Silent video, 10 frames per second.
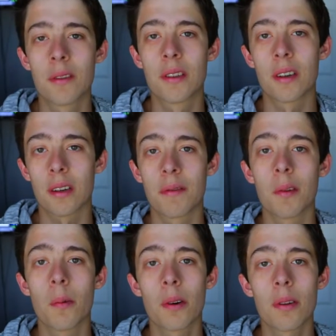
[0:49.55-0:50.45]
photography,
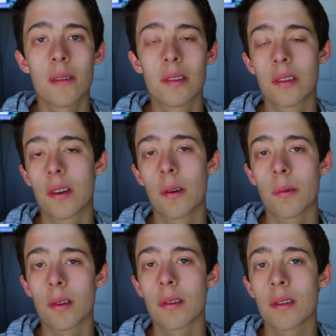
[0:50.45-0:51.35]
where do I even start
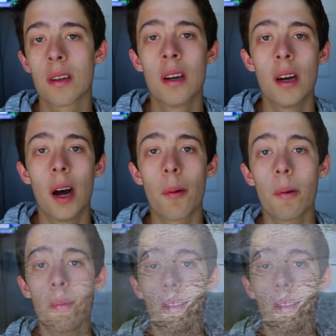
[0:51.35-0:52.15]
with this? I went